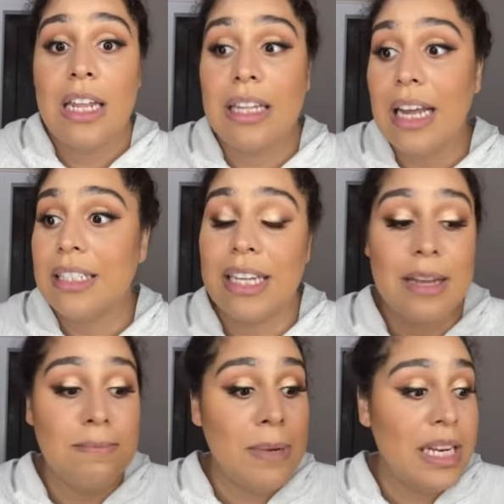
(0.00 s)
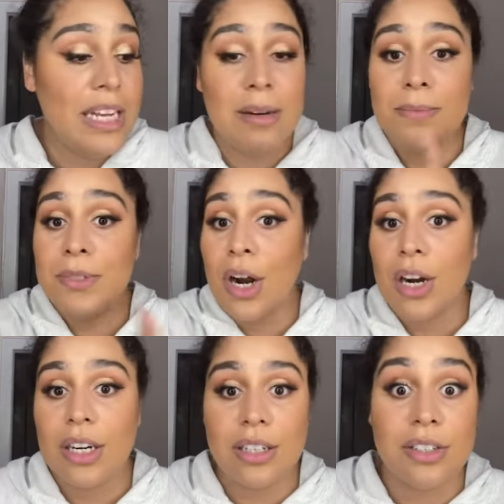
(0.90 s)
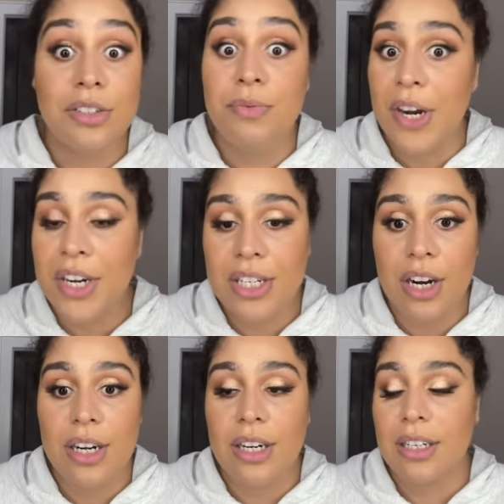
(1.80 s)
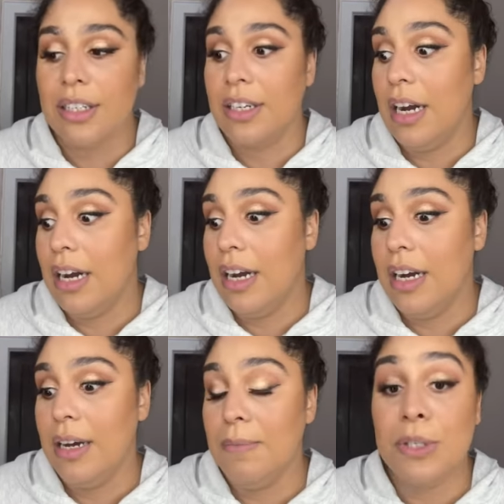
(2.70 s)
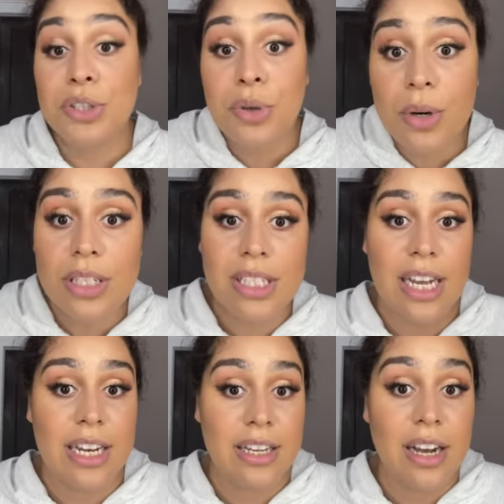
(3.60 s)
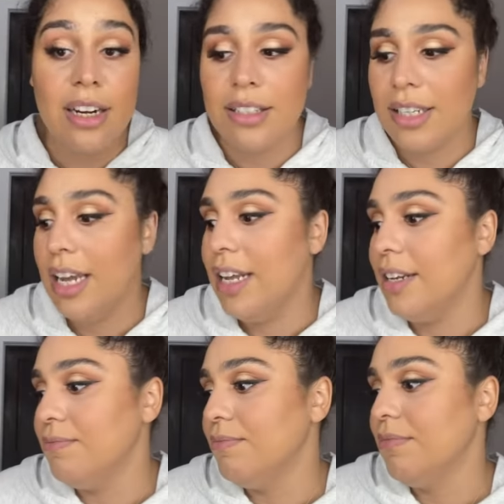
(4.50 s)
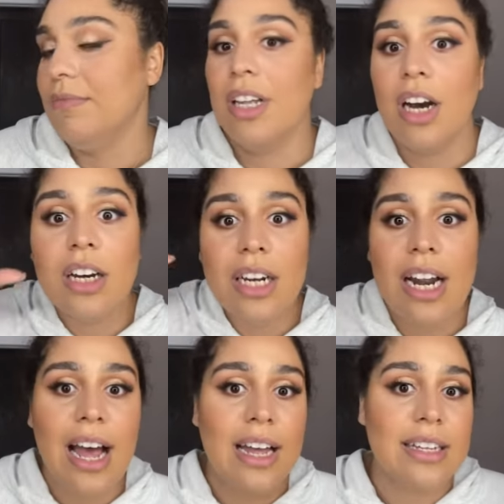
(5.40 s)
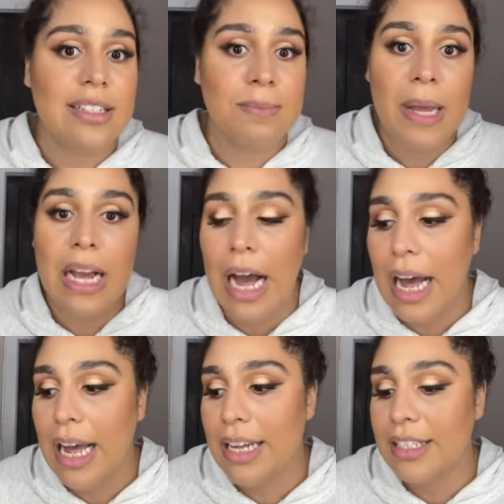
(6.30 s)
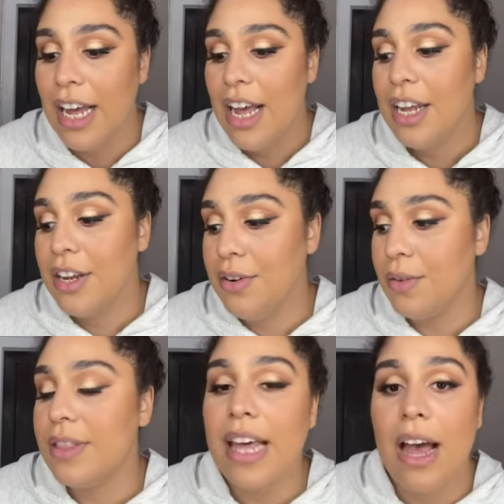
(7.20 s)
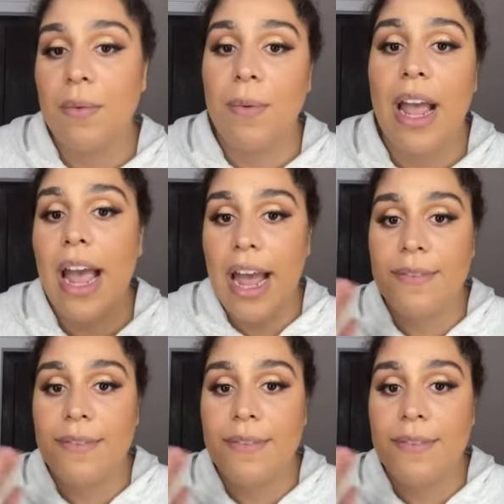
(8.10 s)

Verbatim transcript: light skin, medium, dark, very dark, uh, mature skin, young skin, hooded eyes, big eyes. You know, that way